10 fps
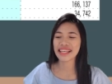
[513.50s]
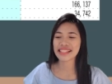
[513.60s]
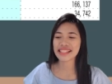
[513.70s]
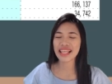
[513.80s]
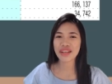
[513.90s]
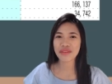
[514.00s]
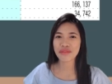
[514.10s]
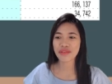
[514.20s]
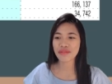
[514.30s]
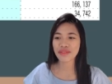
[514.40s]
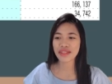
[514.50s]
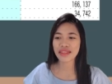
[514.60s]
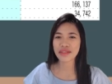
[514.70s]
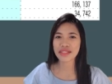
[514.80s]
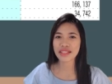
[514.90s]
It's like fifty
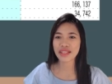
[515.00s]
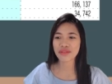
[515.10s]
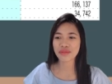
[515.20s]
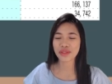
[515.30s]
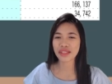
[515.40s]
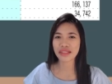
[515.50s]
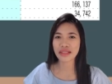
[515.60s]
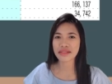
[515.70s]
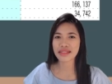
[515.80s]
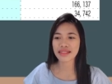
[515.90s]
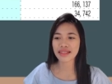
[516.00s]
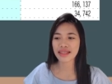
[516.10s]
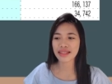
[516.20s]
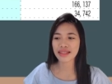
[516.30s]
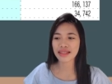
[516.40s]
thousand yen, forty thousand
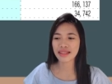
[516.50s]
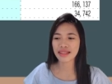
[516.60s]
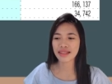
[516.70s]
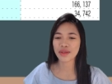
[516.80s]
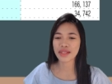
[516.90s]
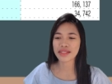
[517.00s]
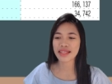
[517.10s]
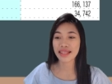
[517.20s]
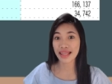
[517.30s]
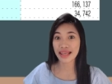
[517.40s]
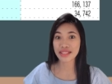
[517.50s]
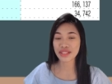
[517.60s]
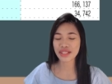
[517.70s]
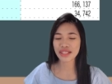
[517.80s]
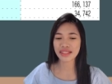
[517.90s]
yen. How do I say,
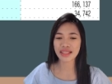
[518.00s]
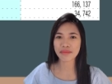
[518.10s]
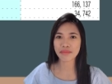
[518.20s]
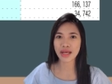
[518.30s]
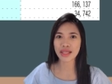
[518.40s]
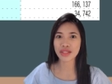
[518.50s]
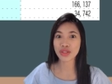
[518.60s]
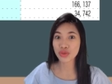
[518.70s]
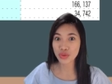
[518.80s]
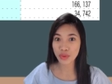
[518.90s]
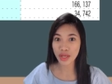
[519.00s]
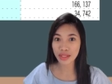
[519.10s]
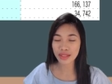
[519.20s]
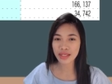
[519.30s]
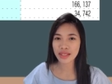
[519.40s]
lesser than my
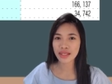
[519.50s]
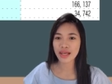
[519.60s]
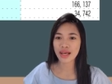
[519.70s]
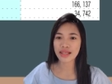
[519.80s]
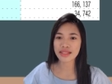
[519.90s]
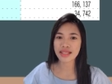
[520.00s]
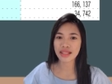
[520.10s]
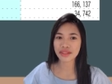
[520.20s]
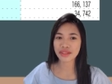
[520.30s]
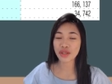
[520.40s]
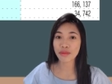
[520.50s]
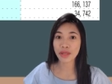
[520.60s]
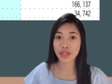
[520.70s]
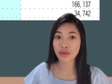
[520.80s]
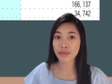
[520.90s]
usual uh, salary, or
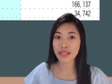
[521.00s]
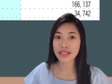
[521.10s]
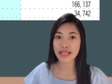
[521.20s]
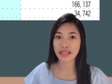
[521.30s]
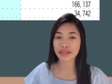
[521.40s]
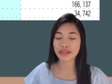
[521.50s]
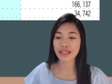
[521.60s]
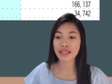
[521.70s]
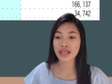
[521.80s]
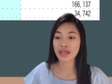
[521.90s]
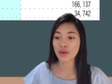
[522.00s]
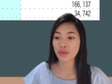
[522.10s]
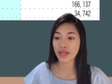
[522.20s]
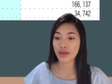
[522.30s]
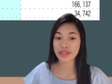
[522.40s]
my normal salary
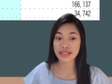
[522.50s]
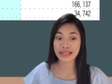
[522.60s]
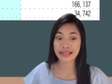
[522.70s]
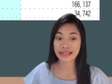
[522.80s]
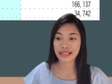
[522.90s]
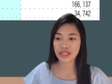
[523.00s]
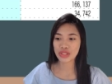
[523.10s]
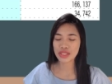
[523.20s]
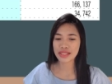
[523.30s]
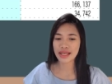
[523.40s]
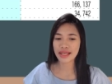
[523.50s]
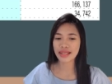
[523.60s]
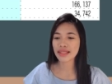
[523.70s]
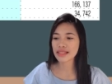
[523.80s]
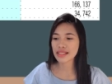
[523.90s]
when I was still in the countryside.
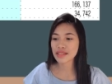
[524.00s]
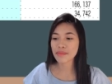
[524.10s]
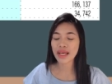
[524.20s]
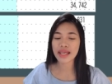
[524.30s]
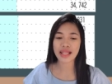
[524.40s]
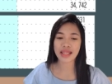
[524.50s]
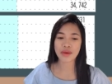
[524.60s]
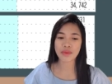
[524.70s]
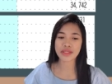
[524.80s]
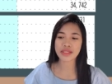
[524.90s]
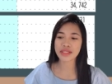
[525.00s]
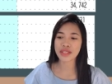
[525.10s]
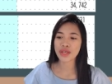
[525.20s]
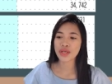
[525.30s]
And this is my allowance.